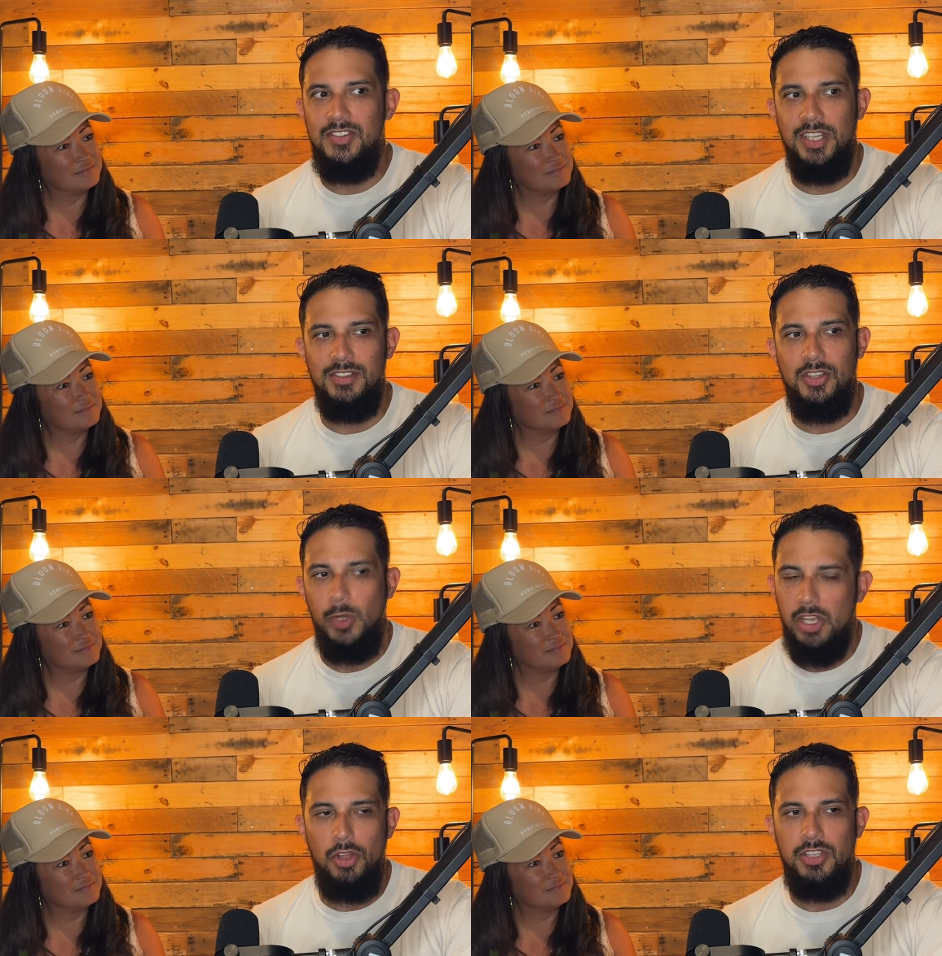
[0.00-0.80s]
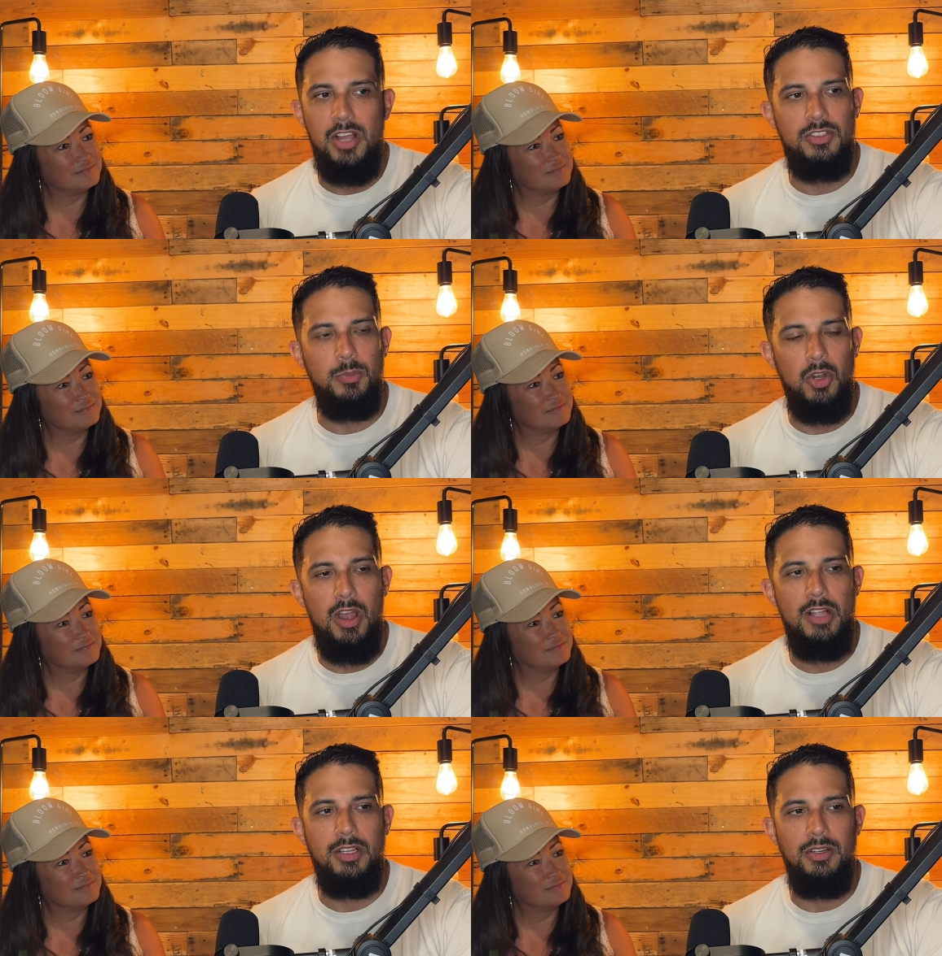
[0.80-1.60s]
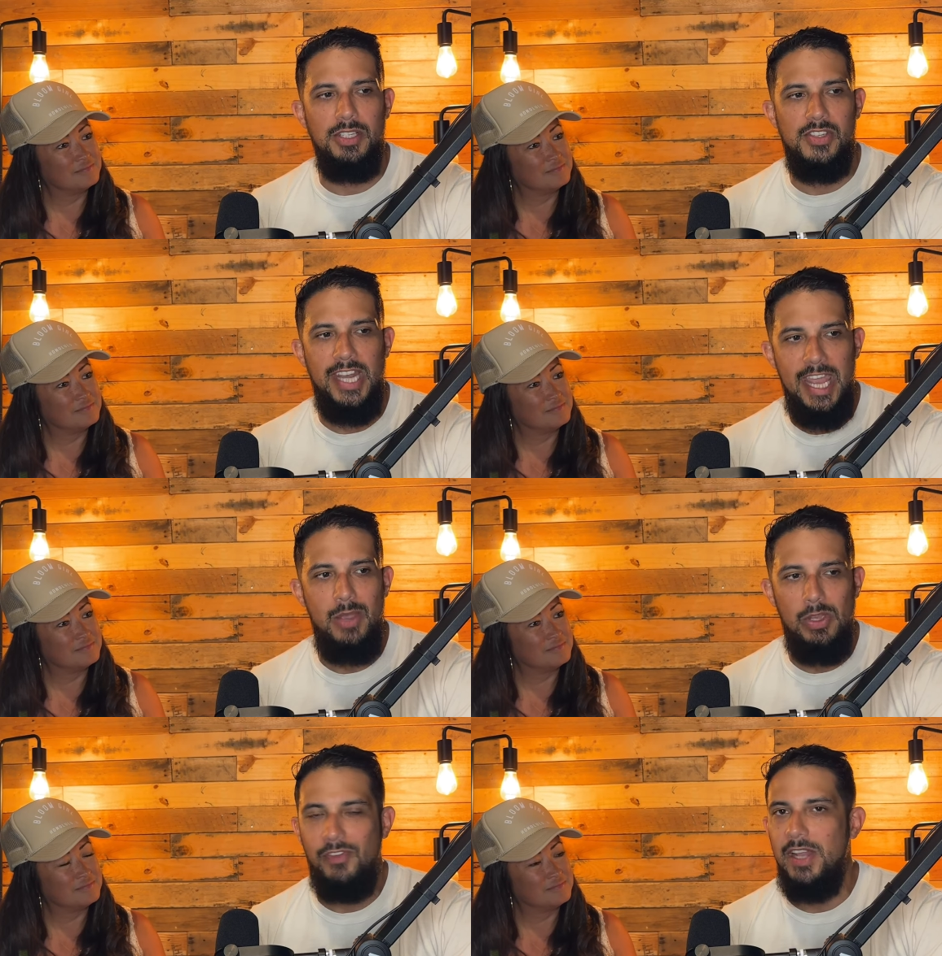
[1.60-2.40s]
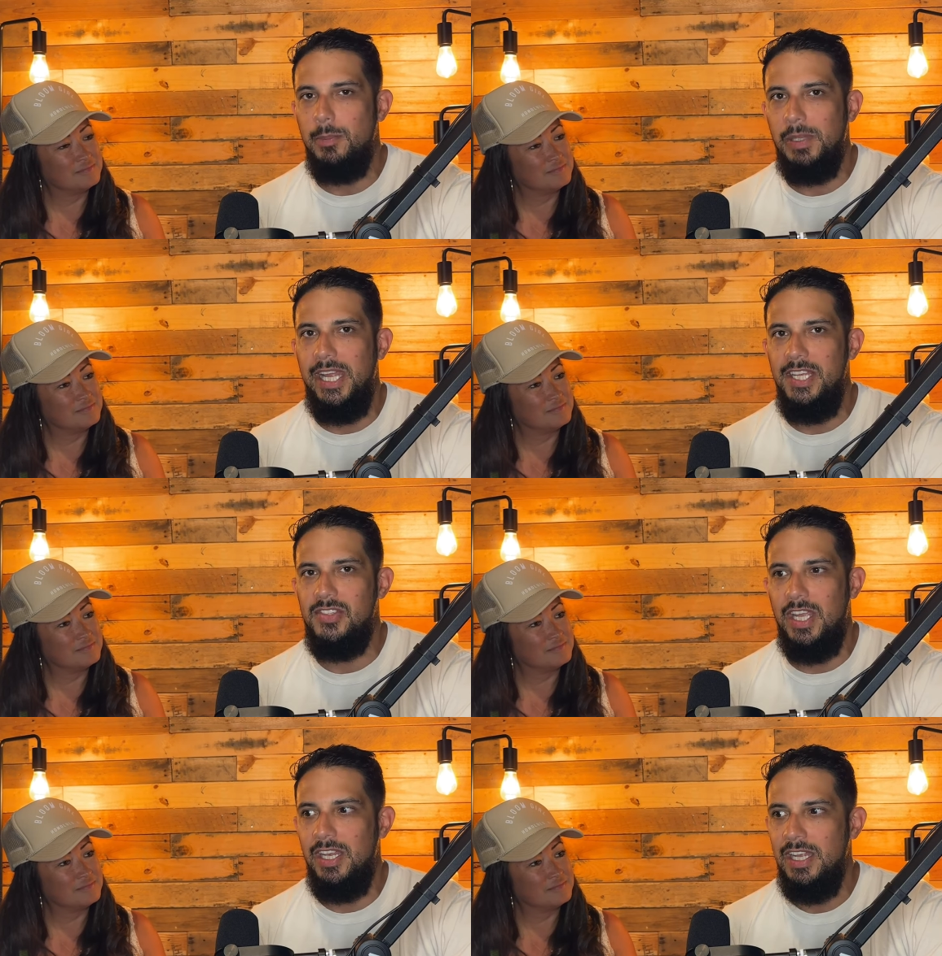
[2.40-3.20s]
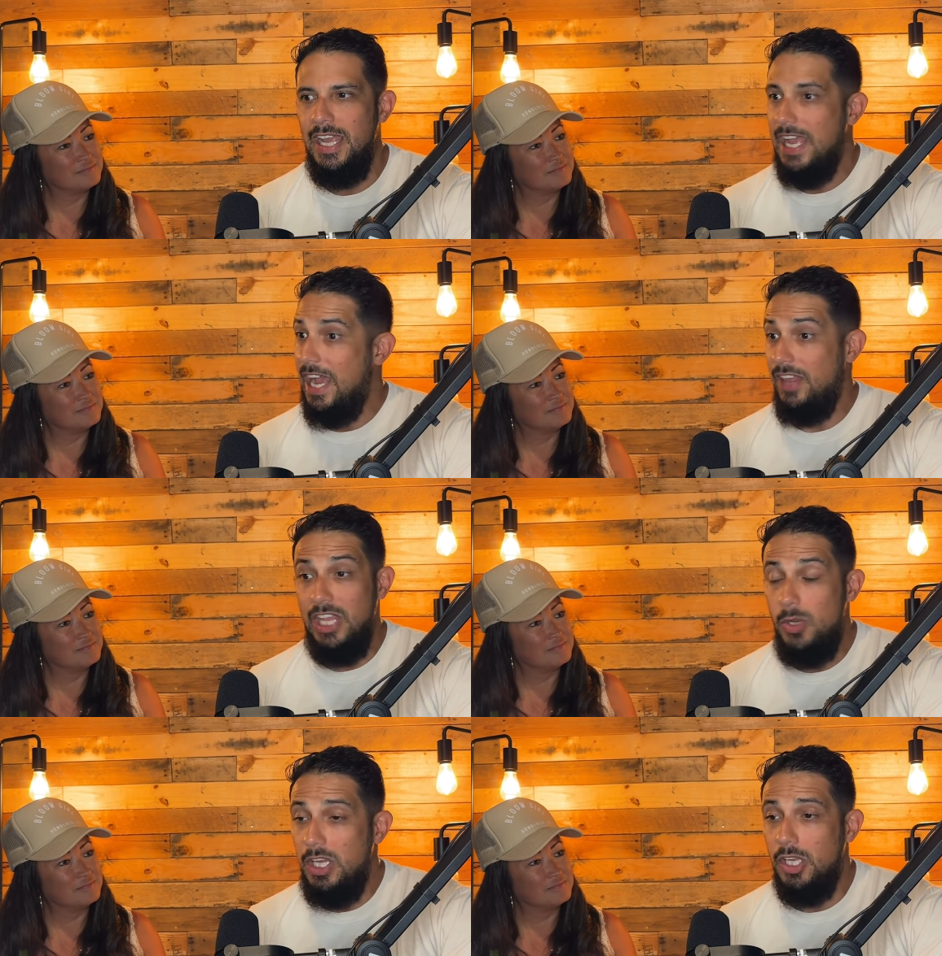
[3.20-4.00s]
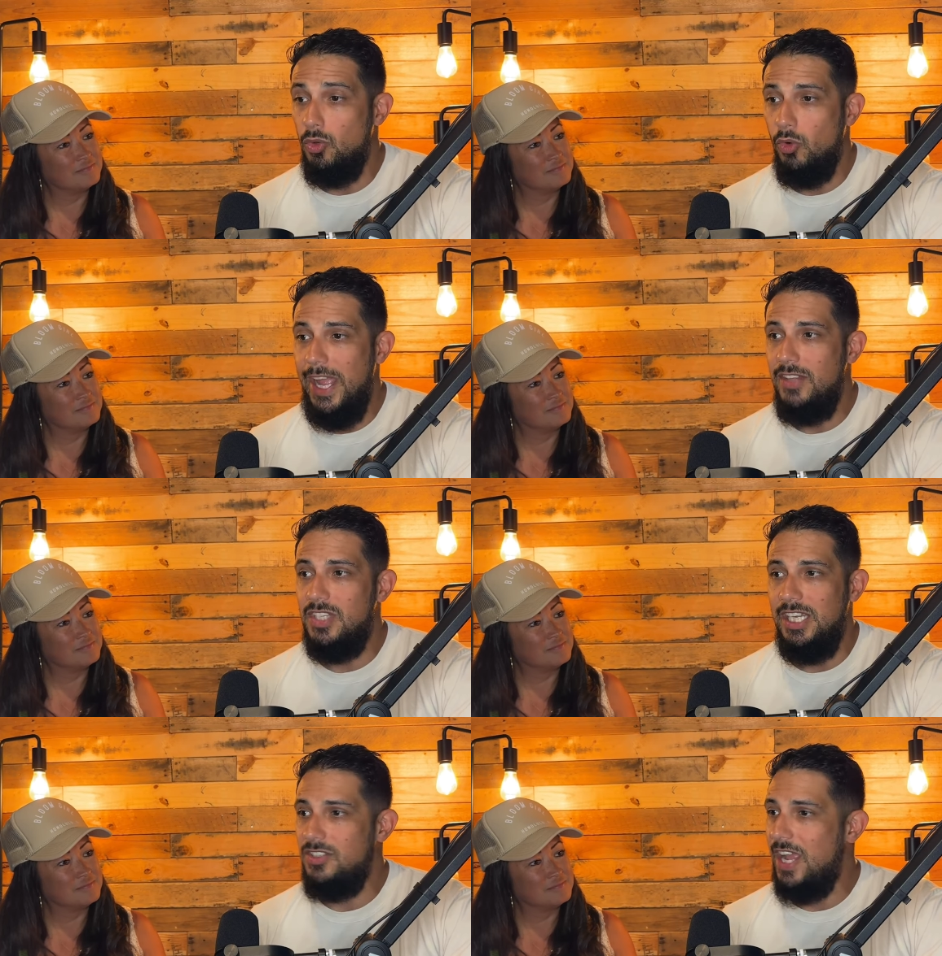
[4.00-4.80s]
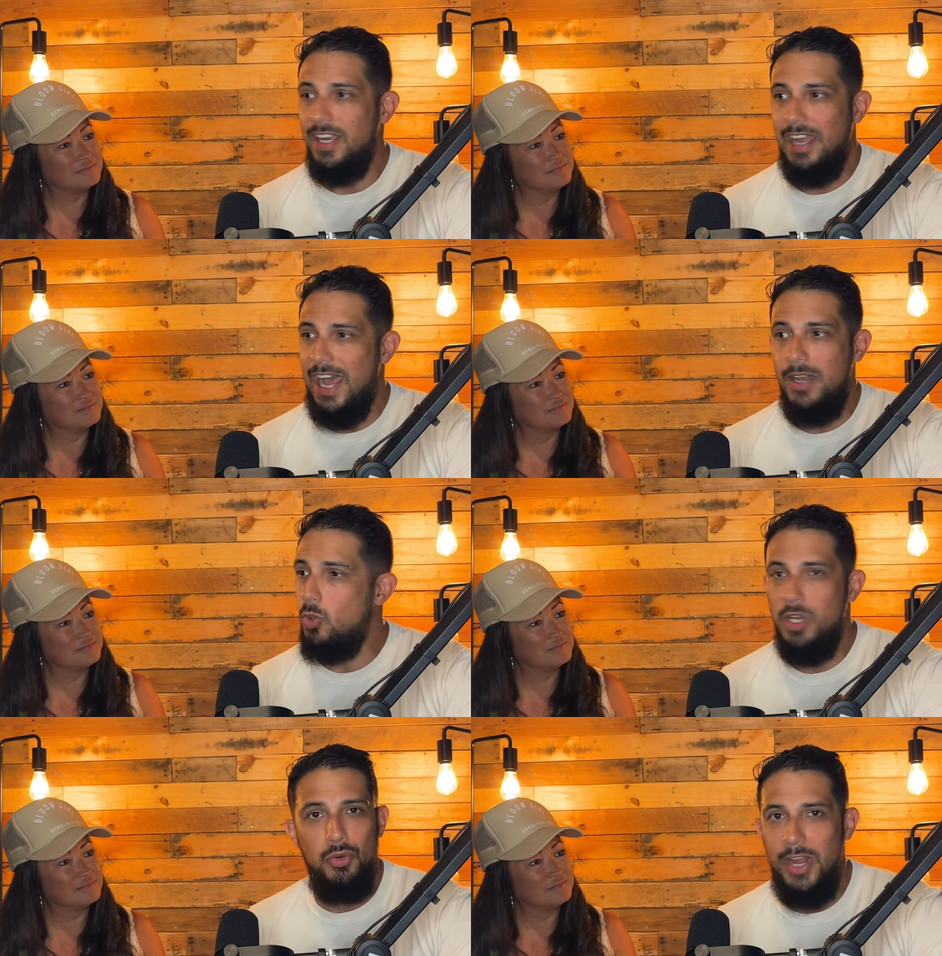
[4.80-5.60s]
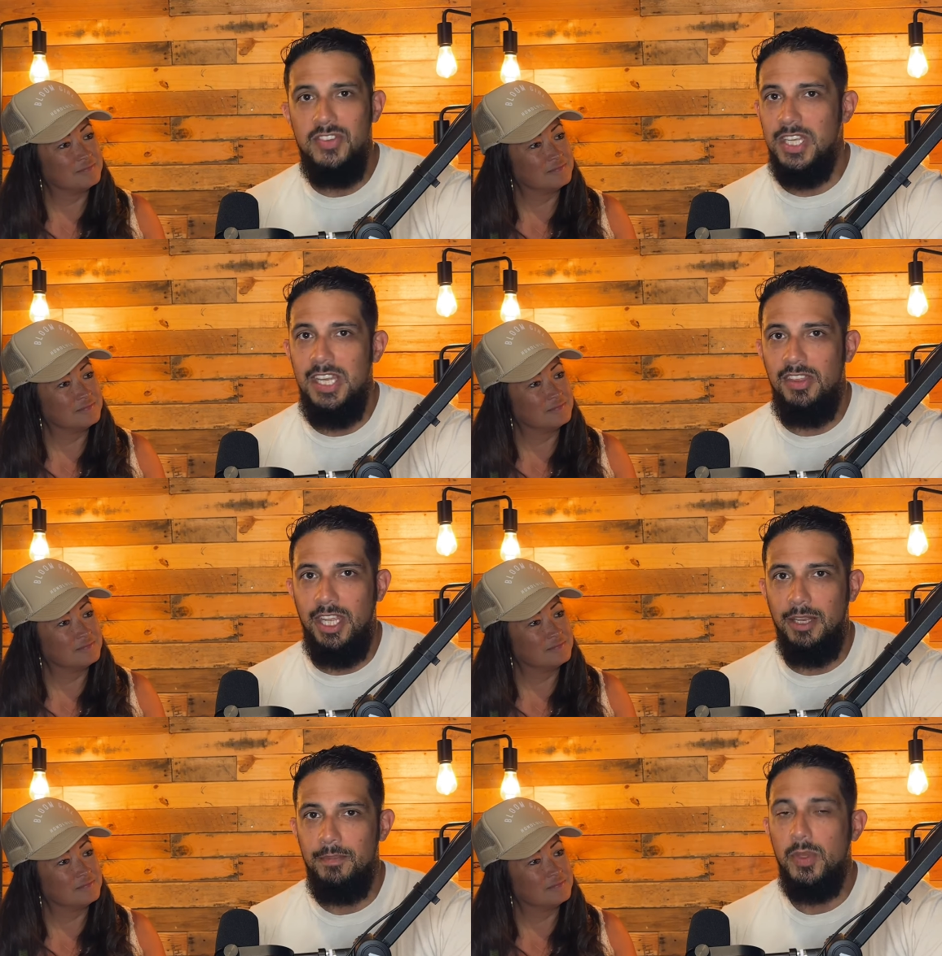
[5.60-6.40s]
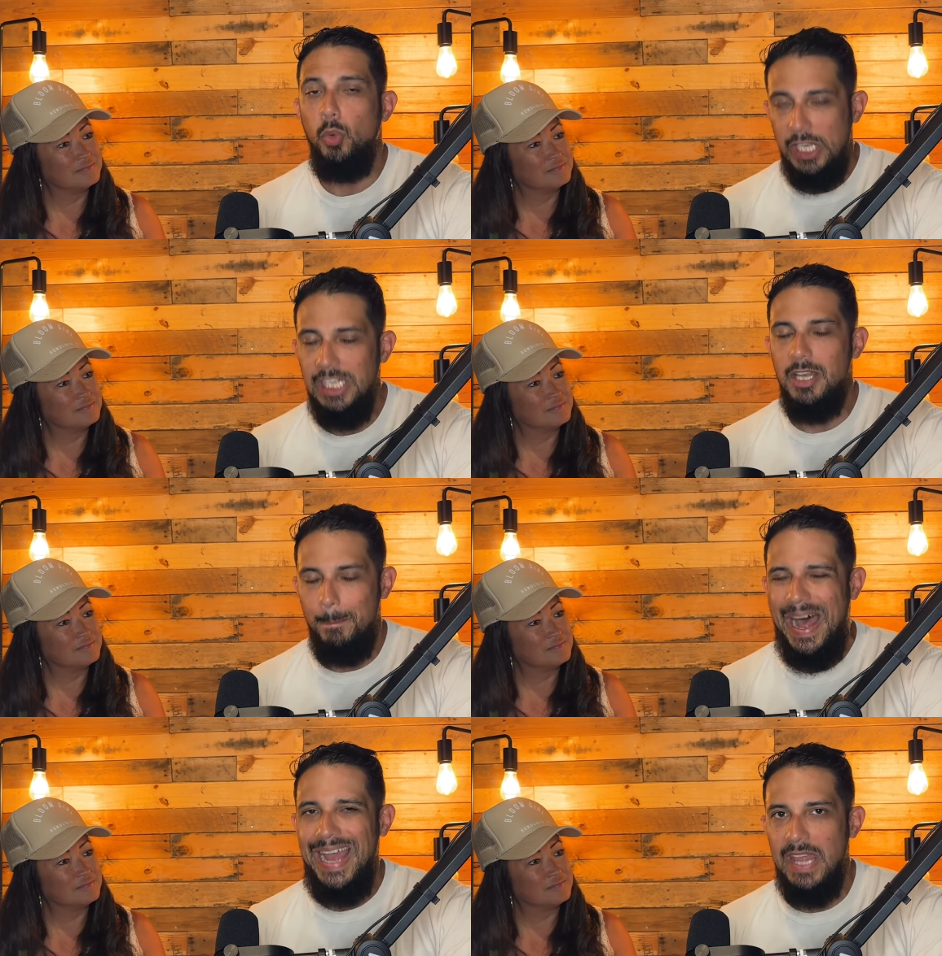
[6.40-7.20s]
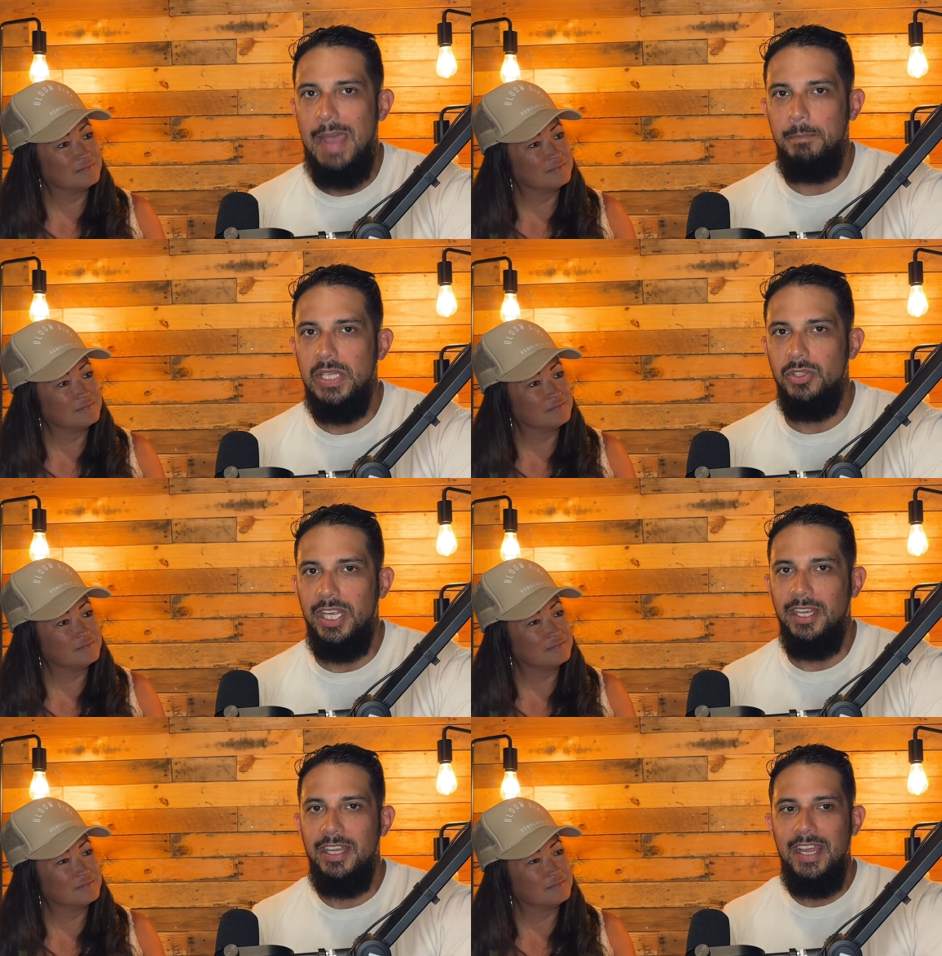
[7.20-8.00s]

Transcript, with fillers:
Speaker 1: And so we called Dr. Morocco and said, hey, we found a place that I think we could rent. And he's like, I don't want to rent anything. We need to buy that building.